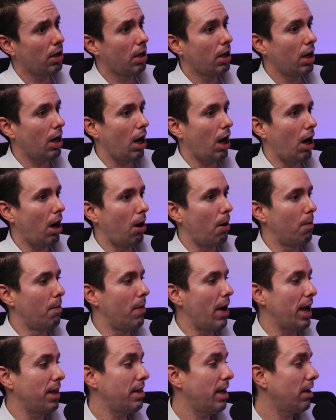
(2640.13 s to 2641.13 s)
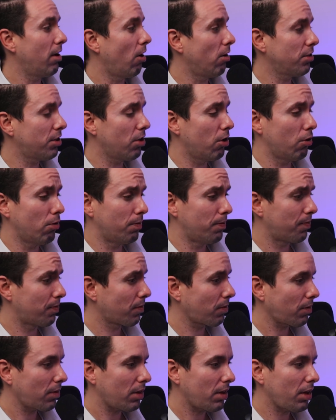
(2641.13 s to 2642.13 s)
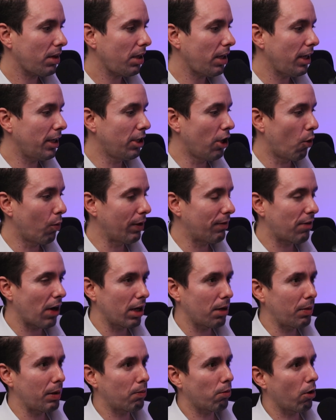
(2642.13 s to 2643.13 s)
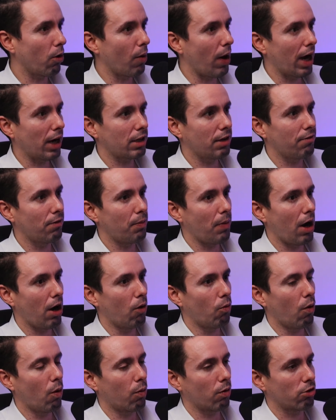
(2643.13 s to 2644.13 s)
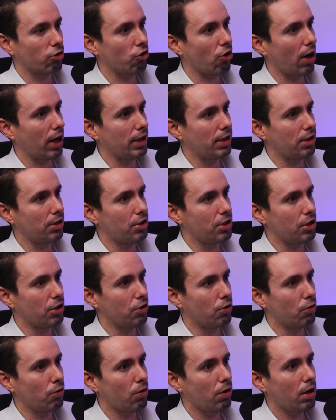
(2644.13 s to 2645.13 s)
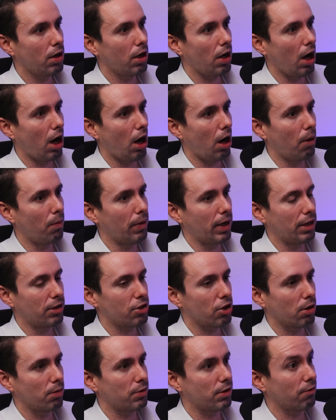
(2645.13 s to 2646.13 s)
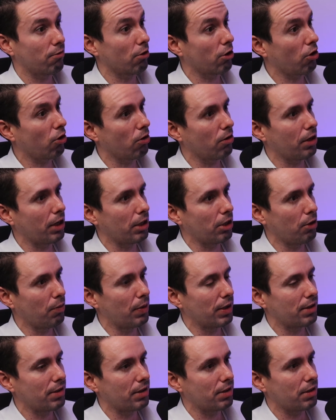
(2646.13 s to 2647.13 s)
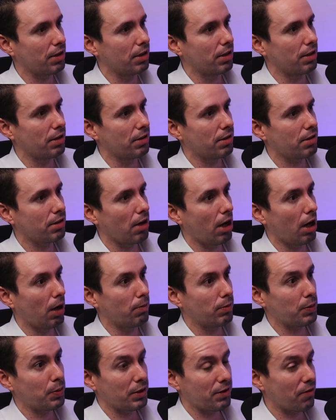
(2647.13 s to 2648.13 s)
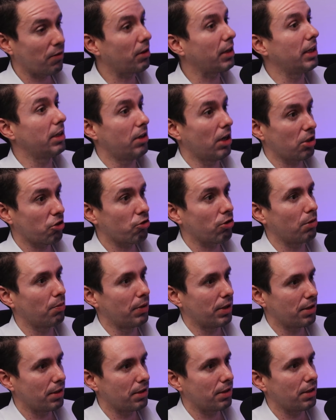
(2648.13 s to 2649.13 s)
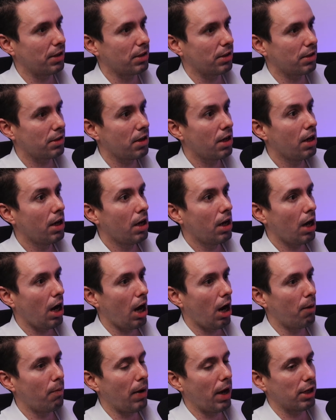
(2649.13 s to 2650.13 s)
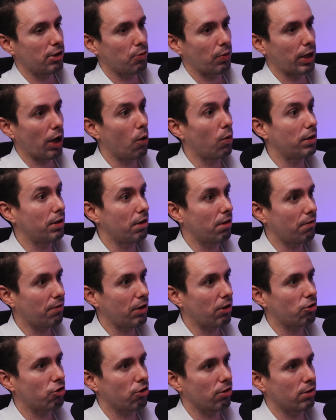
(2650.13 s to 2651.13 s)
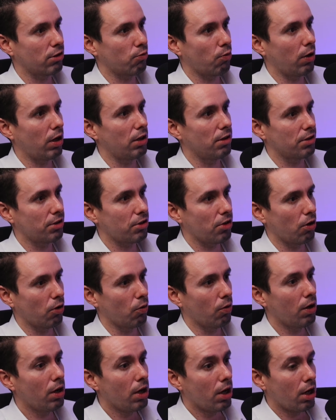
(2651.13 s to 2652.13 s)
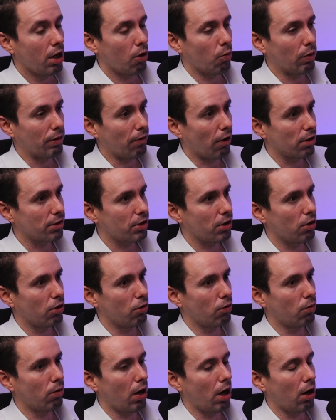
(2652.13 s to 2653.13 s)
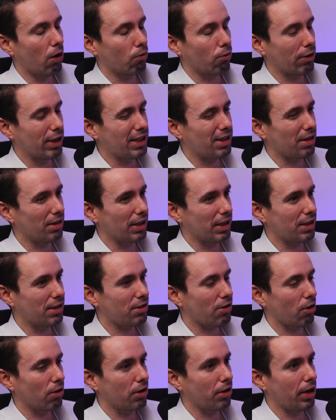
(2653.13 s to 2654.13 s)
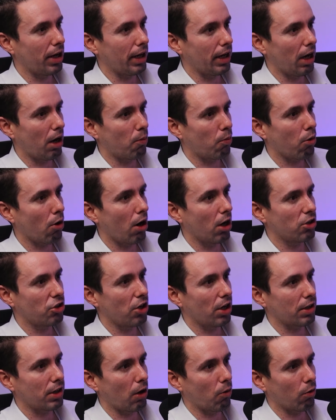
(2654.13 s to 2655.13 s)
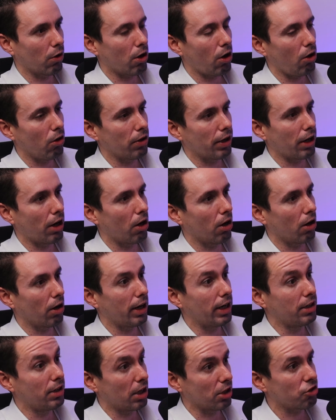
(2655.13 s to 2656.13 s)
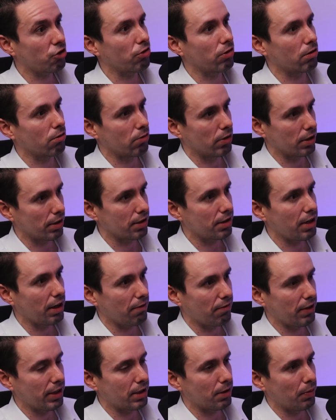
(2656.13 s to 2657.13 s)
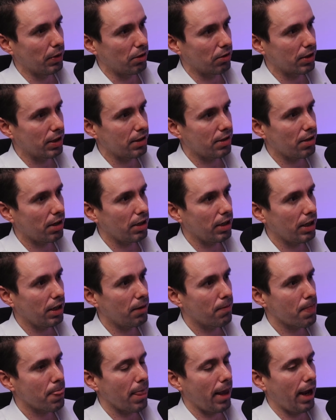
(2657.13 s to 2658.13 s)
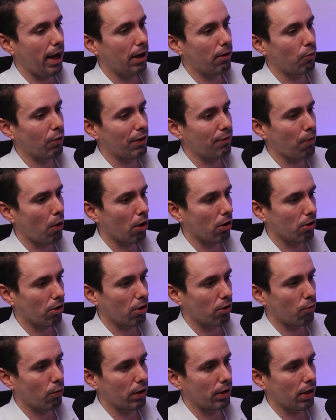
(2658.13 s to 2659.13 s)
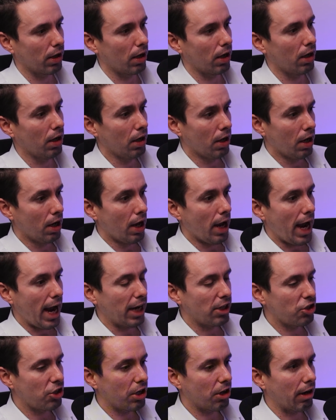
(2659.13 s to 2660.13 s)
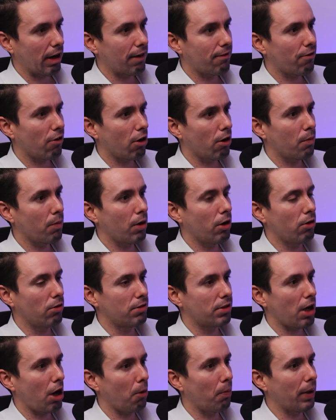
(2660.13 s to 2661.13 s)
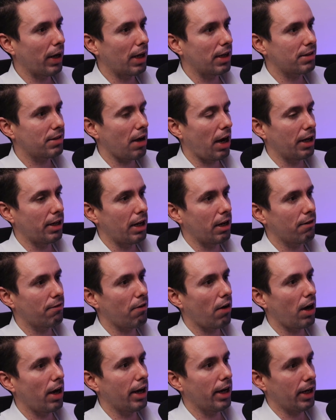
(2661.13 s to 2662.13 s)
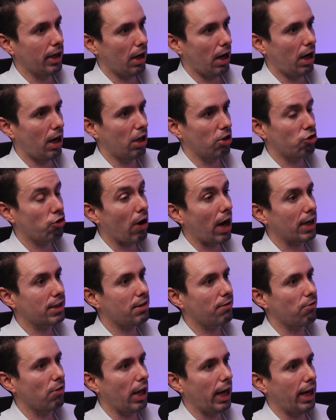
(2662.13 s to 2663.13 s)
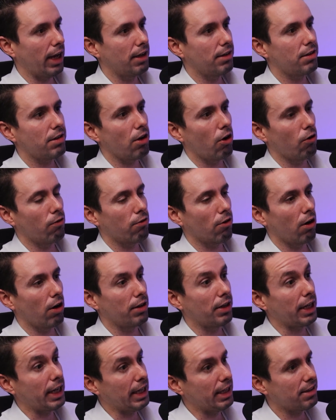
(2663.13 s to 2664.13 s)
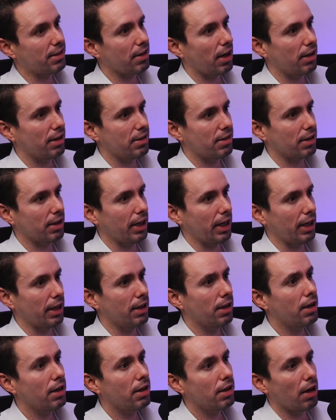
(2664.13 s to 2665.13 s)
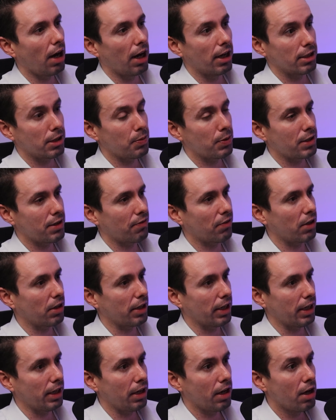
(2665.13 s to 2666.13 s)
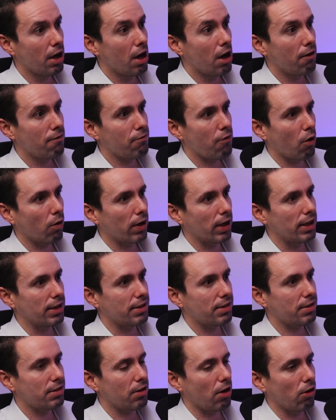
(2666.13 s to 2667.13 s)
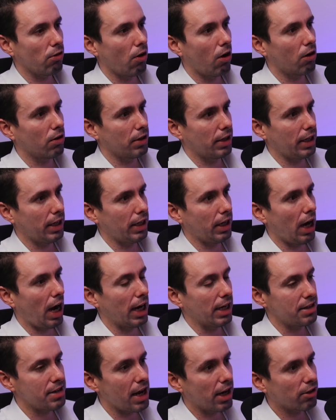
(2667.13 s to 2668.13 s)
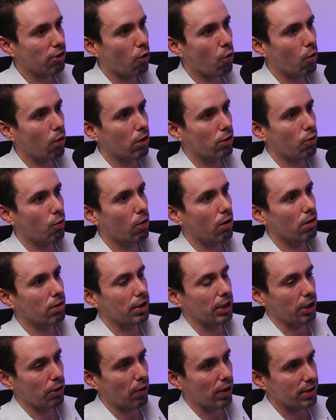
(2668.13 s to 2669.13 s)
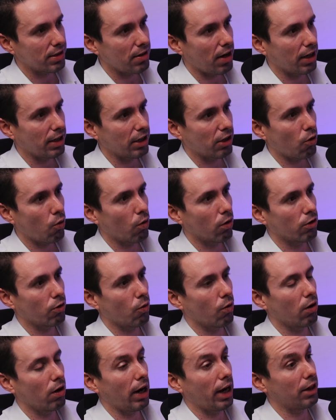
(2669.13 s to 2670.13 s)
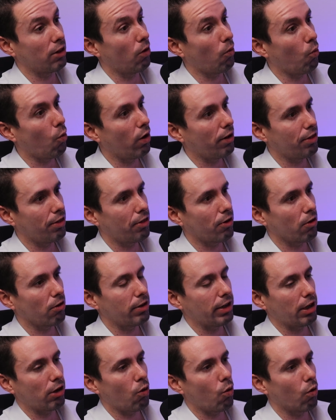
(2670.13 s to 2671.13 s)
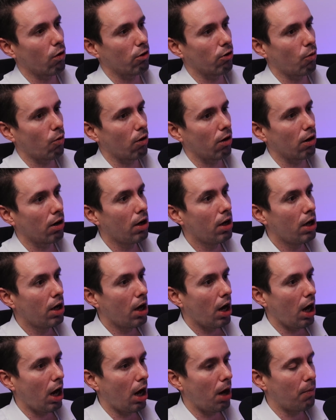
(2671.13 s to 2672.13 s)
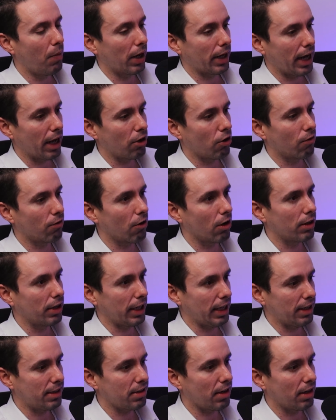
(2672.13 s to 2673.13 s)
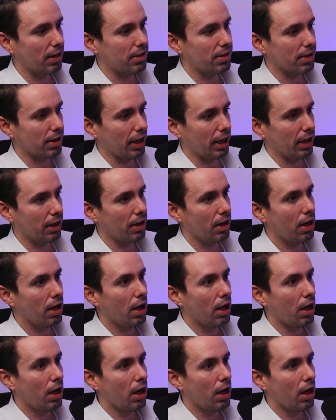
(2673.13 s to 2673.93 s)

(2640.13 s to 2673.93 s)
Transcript: And then also, we've got to be proactive about what we're trying to do in terms of recruiting new businesses, specifically industrial businesses, as we go into the future as well. So we've also recently started a project that we're calling our Industrial Real Estate Feasibility Study. And we've partnered with an engineering firm who's helping us identify tracts of land over on the east side of Seguin, specifically focused along the I-10 corridor, the US 90 corridor, and the 130 corridor, again, over on the east side of Seguin.